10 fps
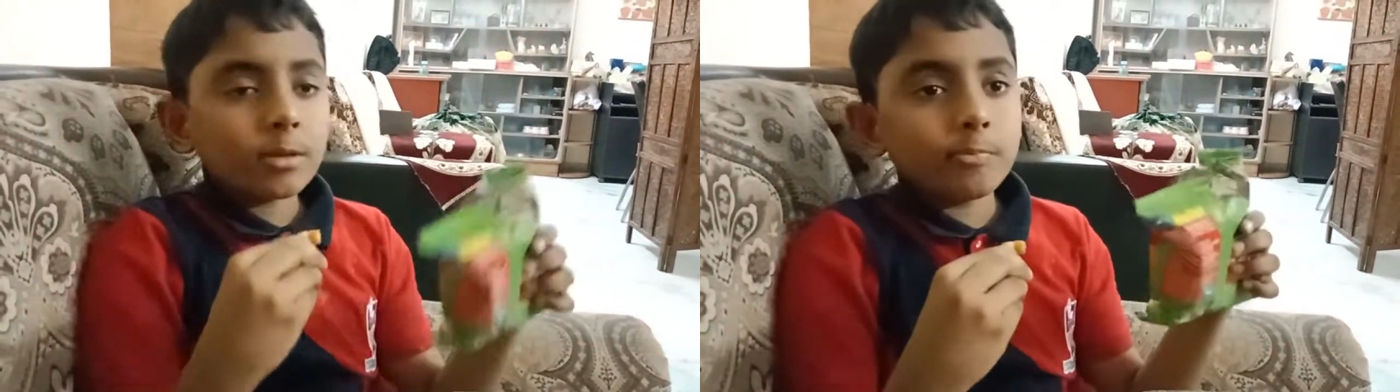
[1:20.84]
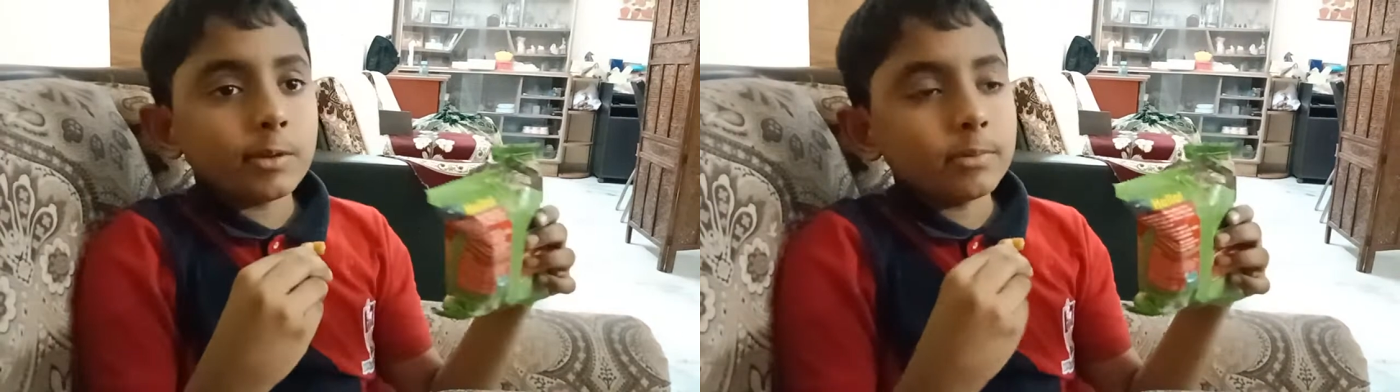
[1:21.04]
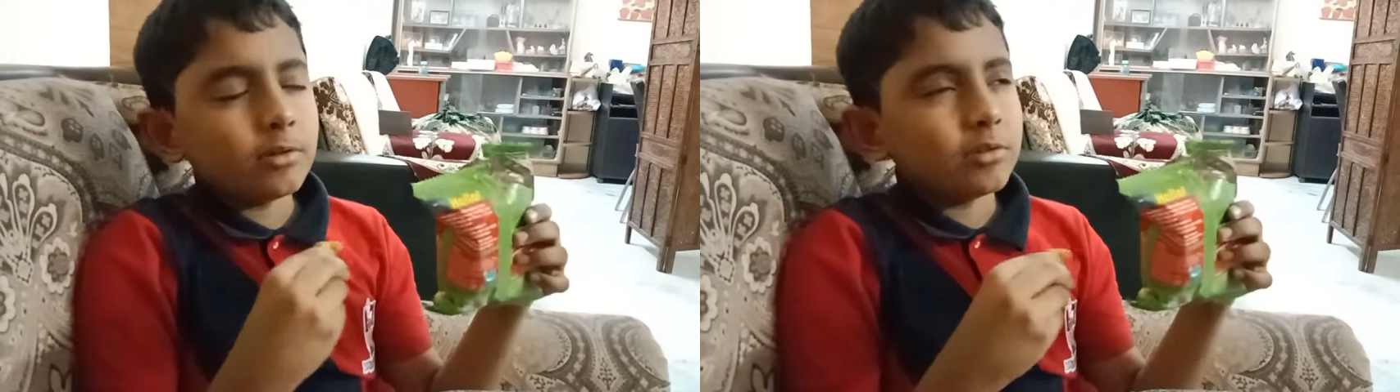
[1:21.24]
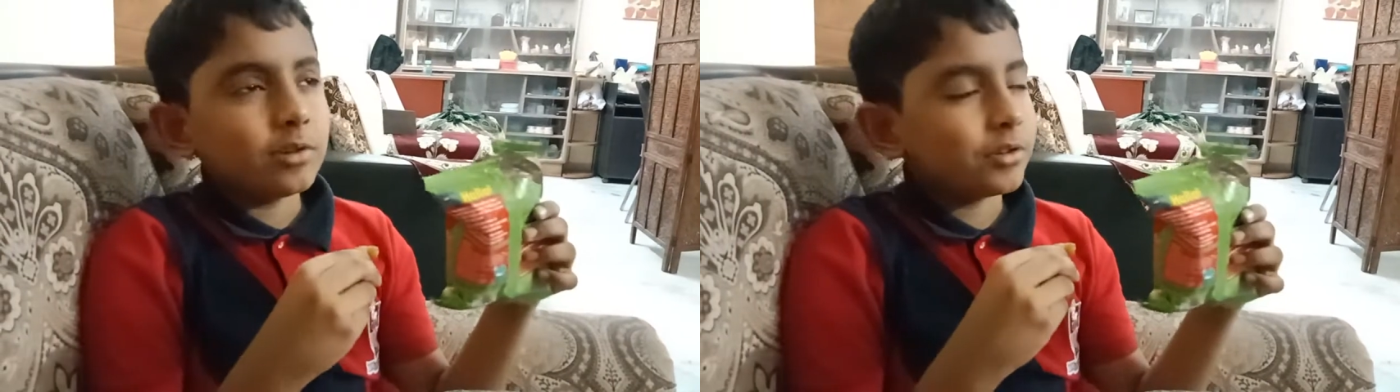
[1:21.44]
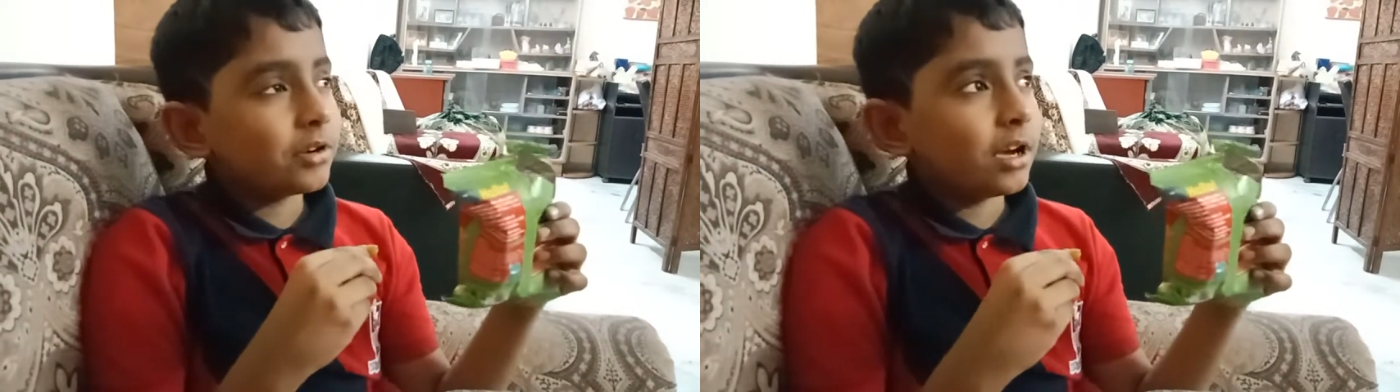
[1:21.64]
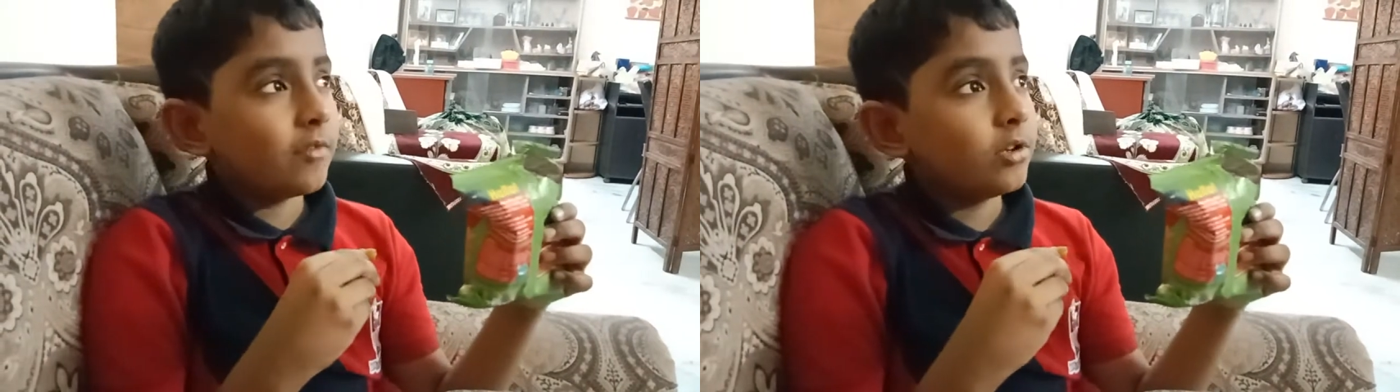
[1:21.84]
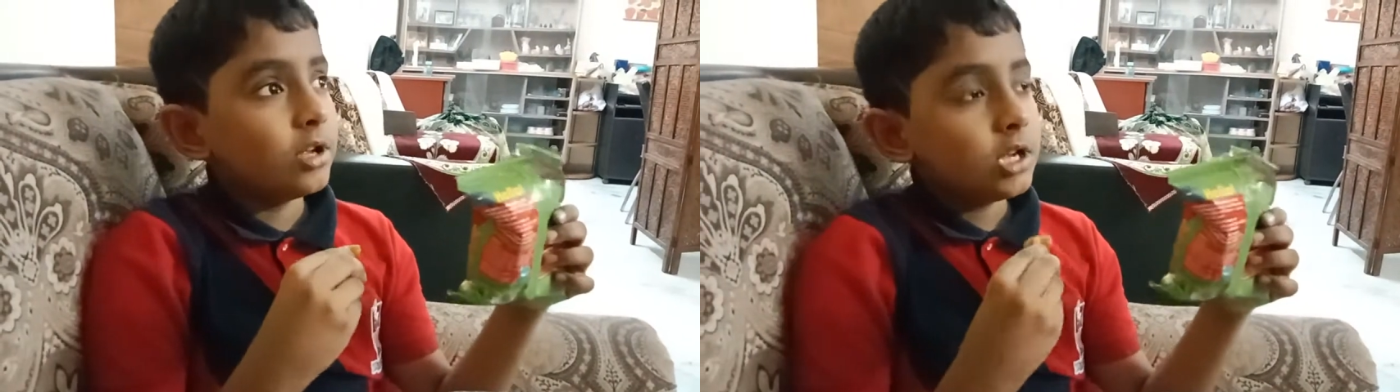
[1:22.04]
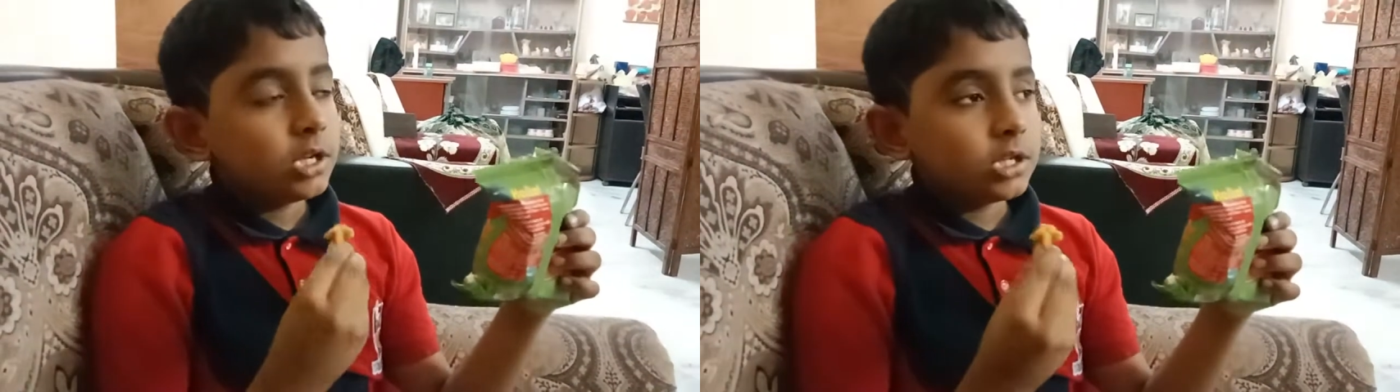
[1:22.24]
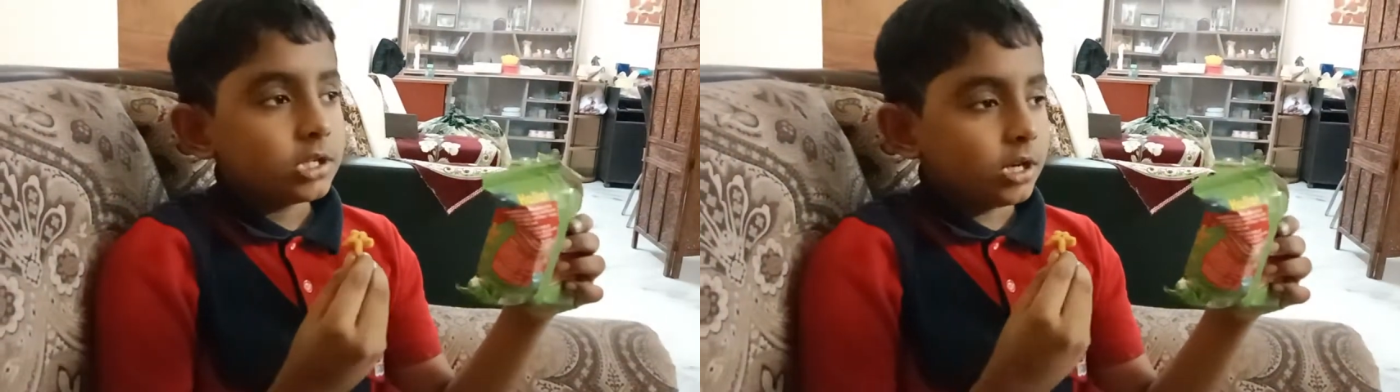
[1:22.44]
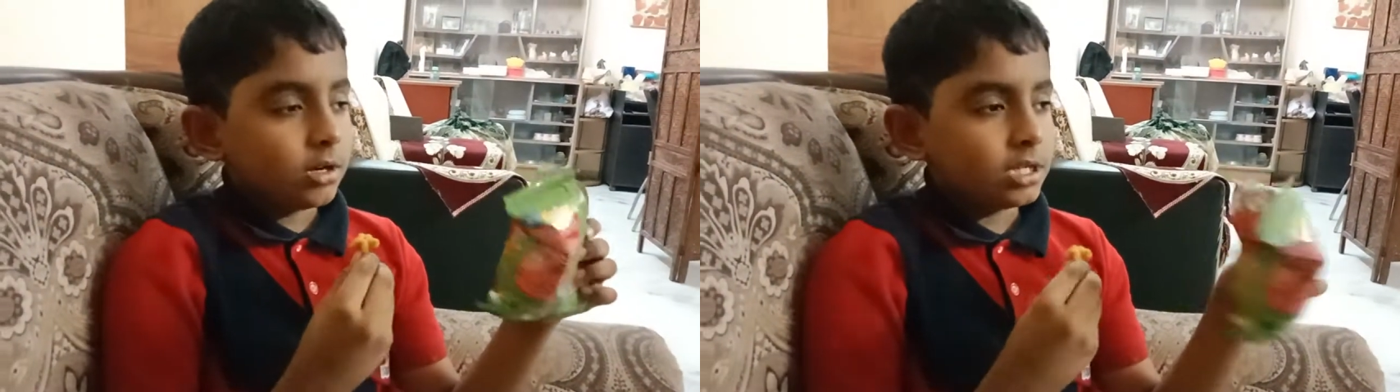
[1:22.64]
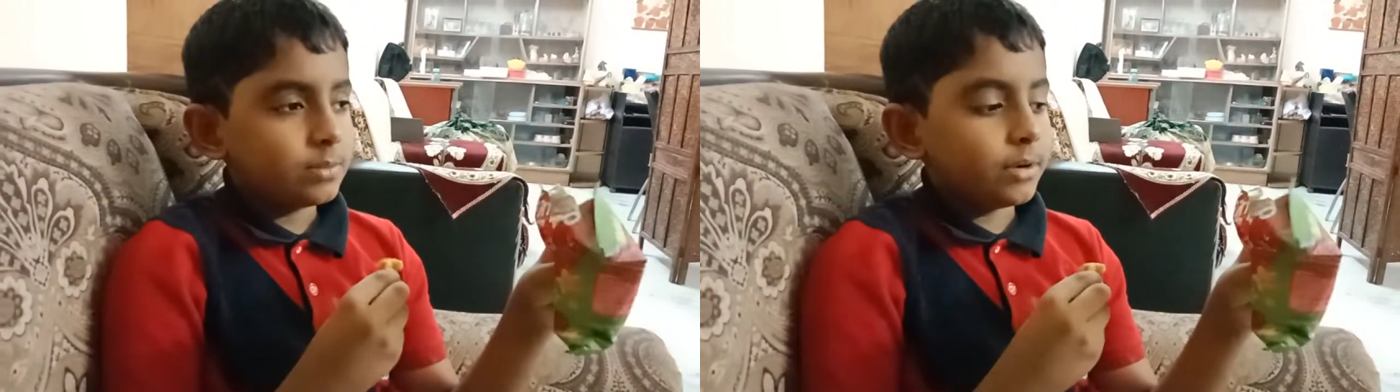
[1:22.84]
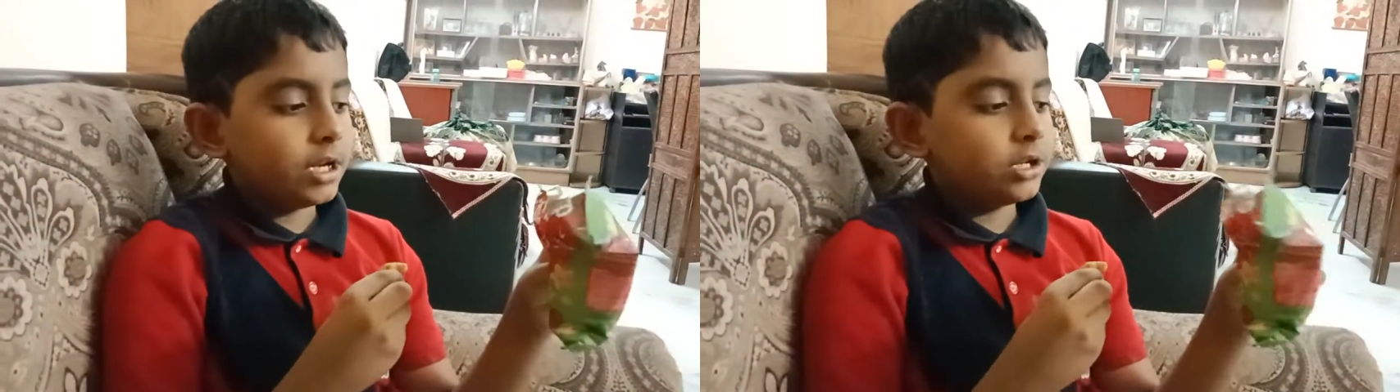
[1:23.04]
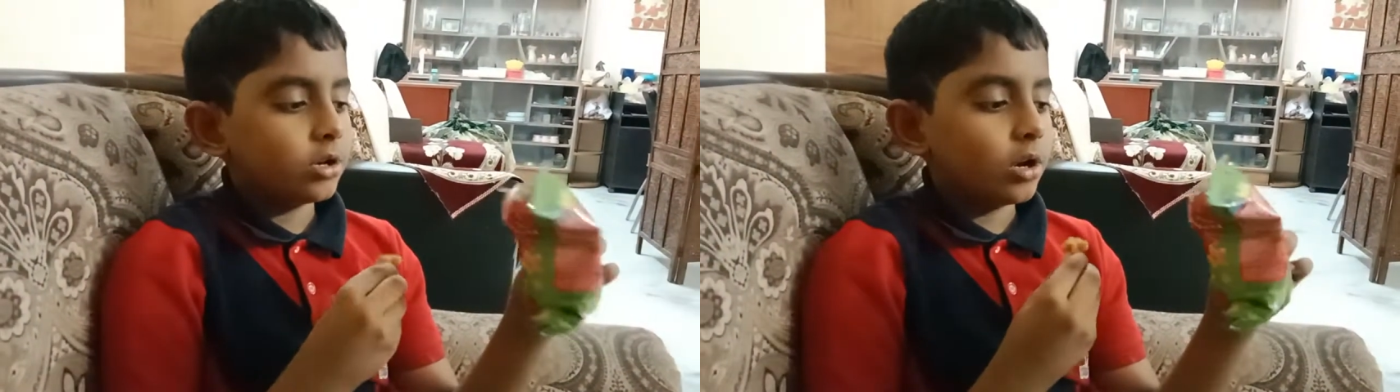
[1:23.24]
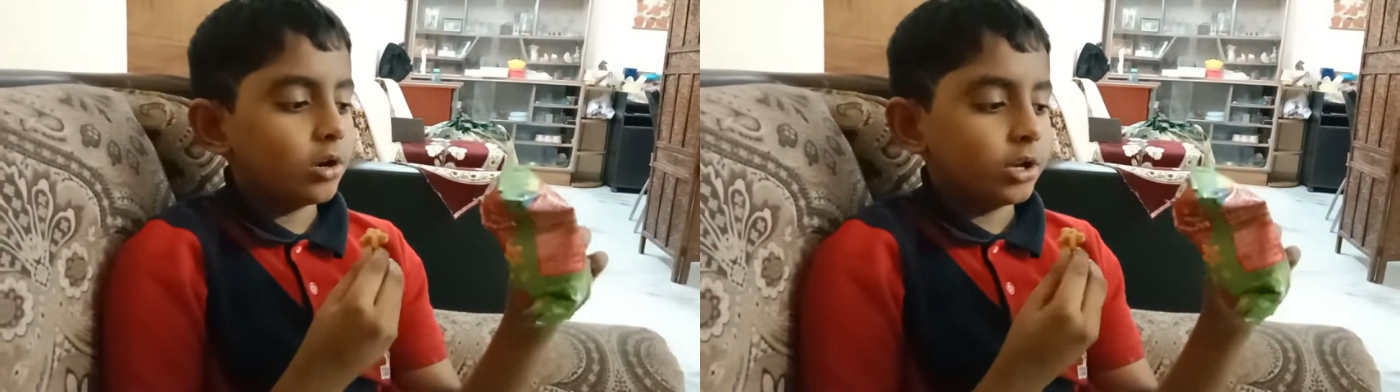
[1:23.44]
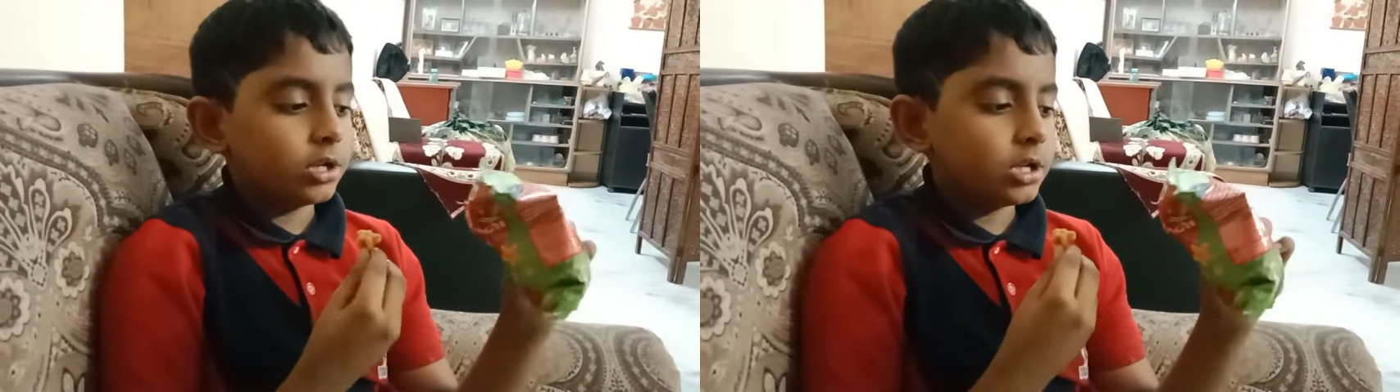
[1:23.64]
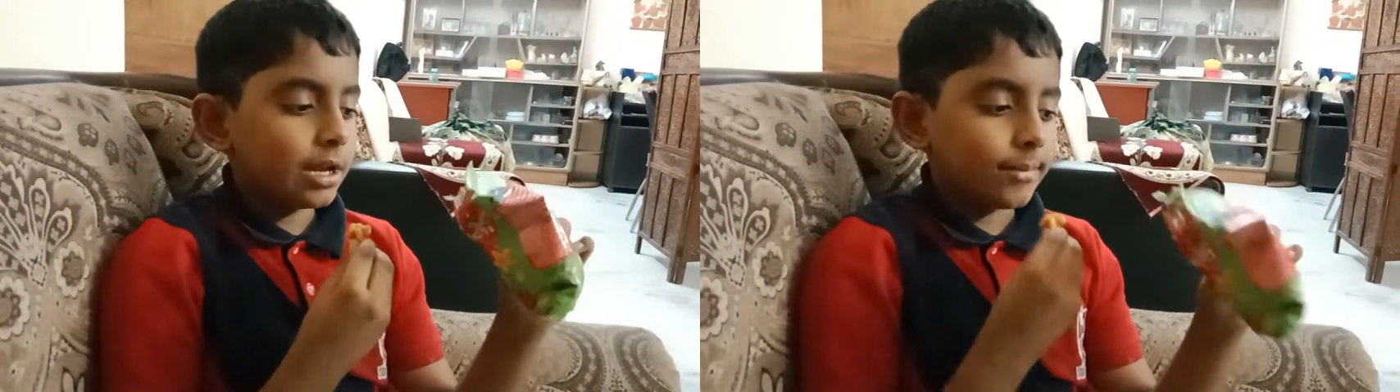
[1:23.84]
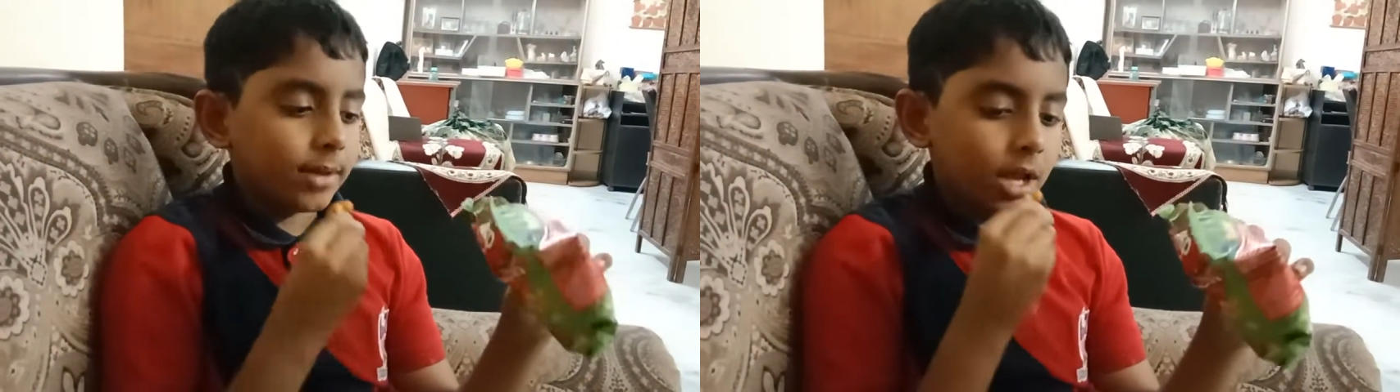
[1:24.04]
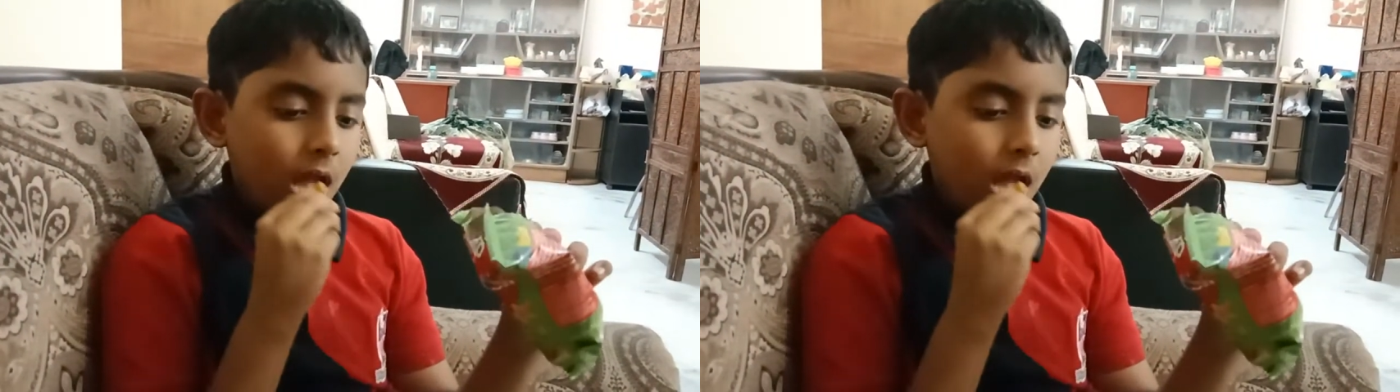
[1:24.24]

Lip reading: people who don't have a spice tolerance like me.